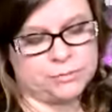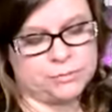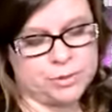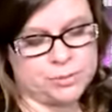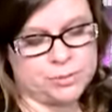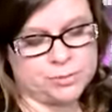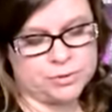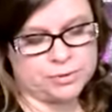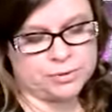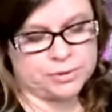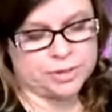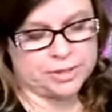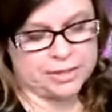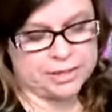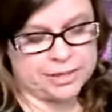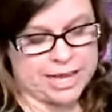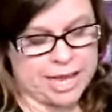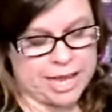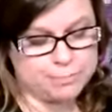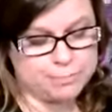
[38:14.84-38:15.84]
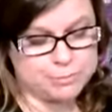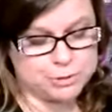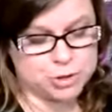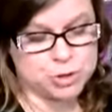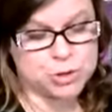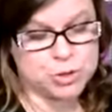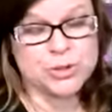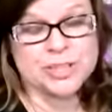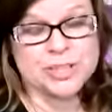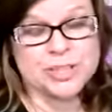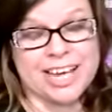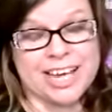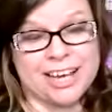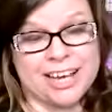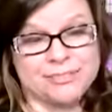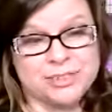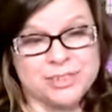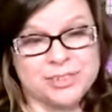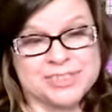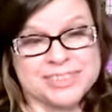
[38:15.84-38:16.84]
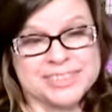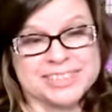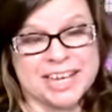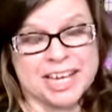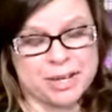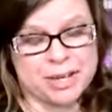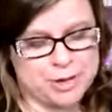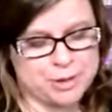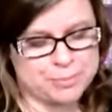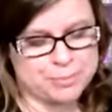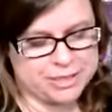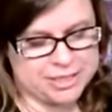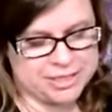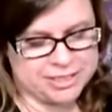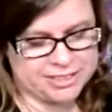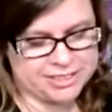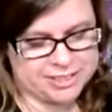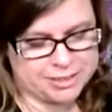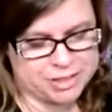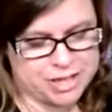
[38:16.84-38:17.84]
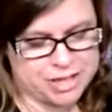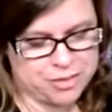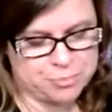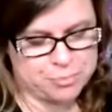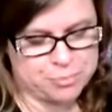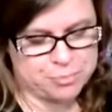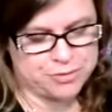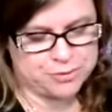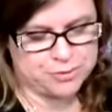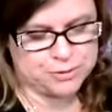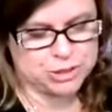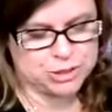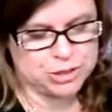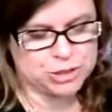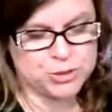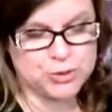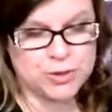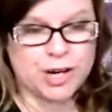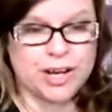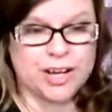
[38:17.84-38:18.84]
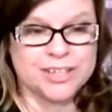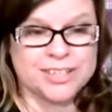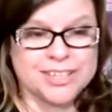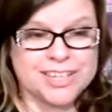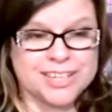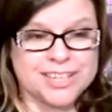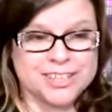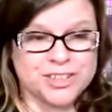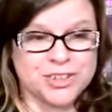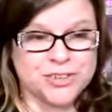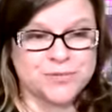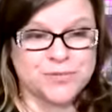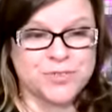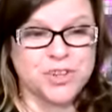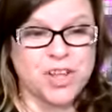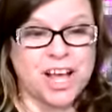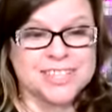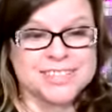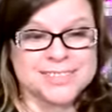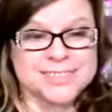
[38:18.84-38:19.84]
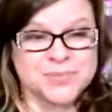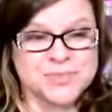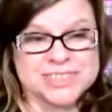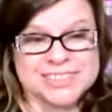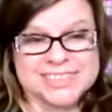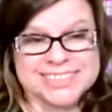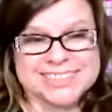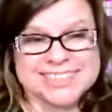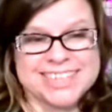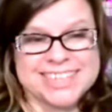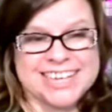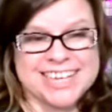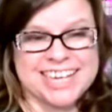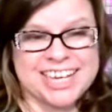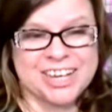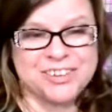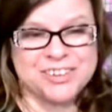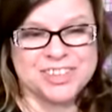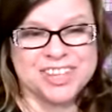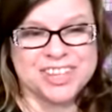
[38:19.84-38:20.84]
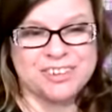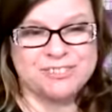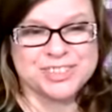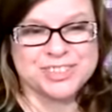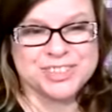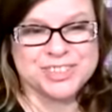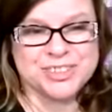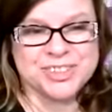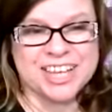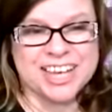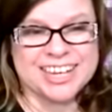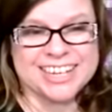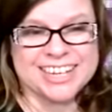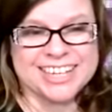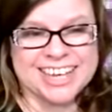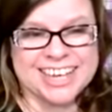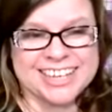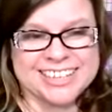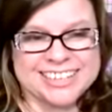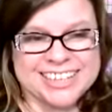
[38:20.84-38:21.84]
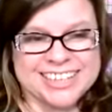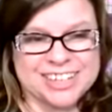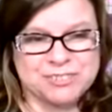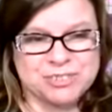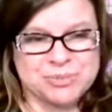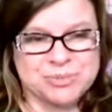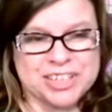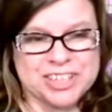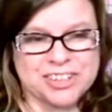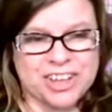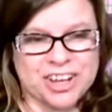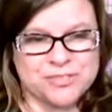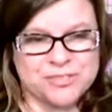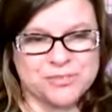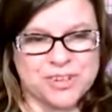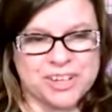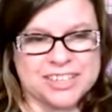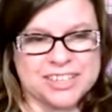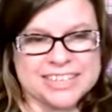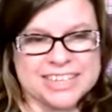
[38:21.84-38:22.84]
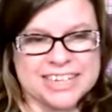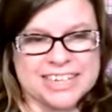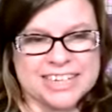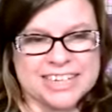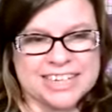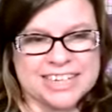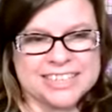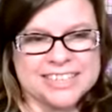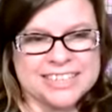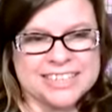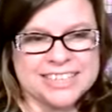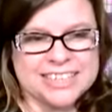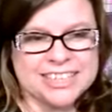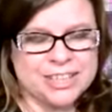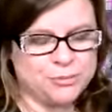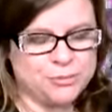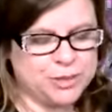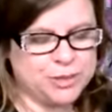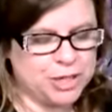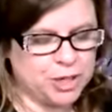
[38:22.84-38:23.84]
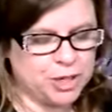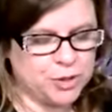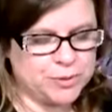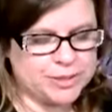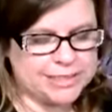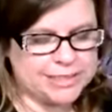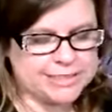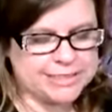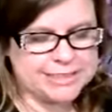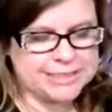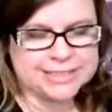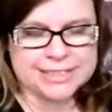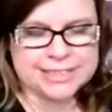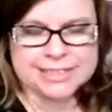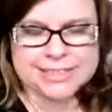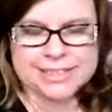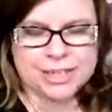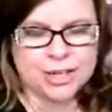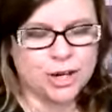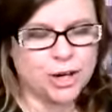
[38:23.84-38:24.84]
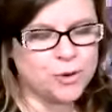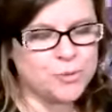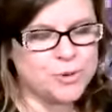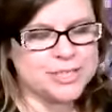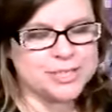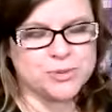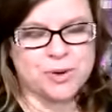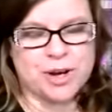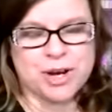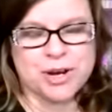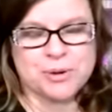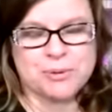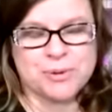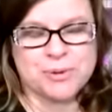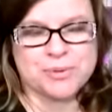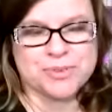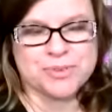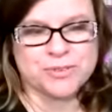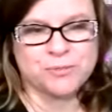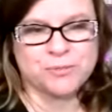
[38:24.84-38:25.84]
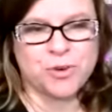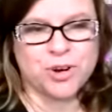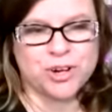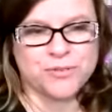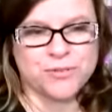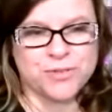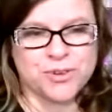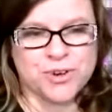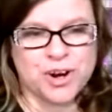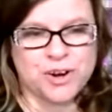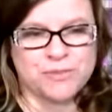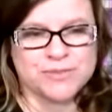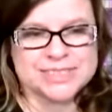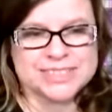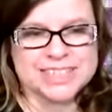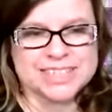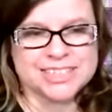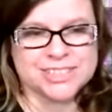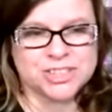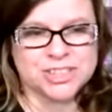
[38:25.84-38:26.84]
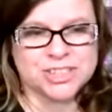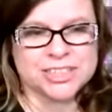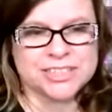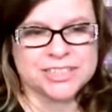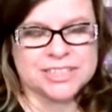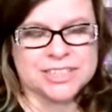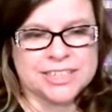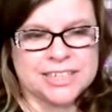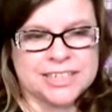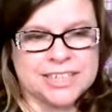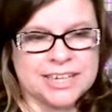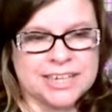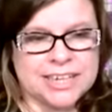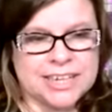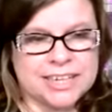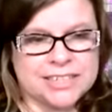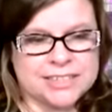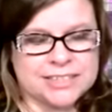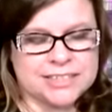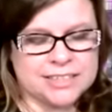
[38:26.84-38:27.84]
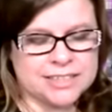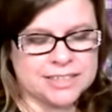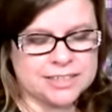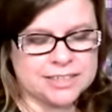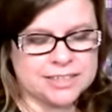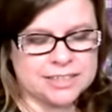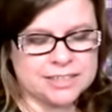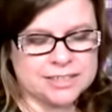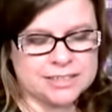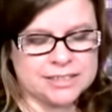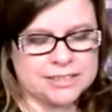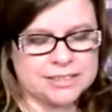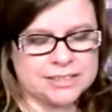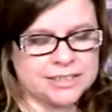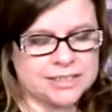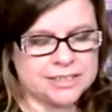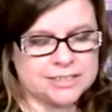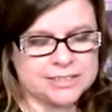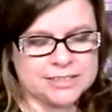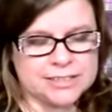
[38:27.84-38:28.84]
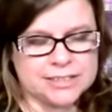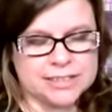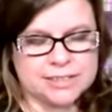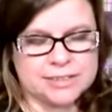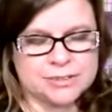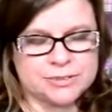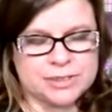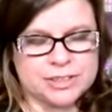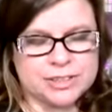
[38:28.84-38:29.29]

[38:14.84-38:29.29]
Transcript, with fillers: we will uh, uh, absolutely have you say maybe in another month or two on uh, your philosophies i would love to do that again that would be a lot of fun and we always always walk away with a wonderful conversation and uh, as a uh,